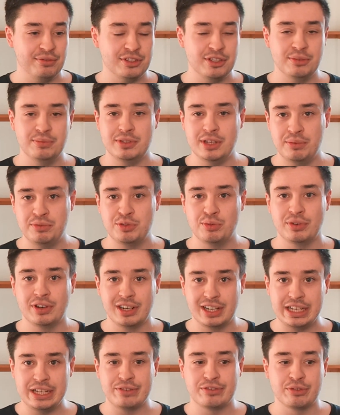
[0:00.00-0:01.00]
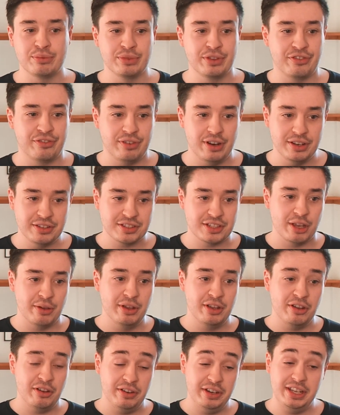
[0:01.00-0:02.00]
Sometimes you want to lead from the front
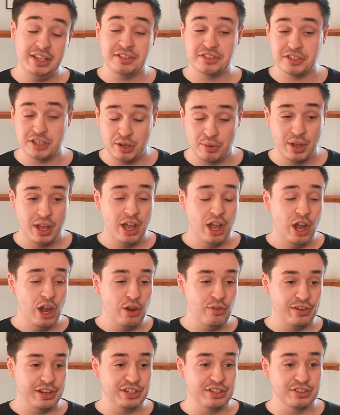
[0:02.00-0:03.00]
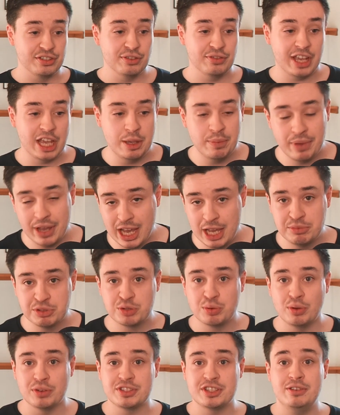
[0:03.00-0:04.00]
going on here, so hopefully he does okay, but Hamish
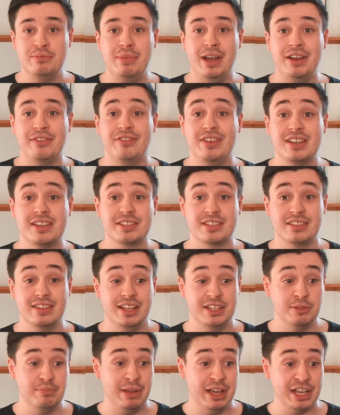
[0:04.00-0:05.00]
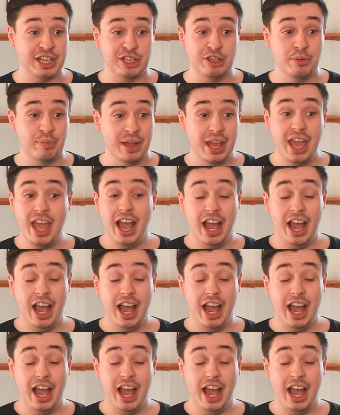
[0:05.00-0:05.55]
Watson and Matt Fagerson there to back you up.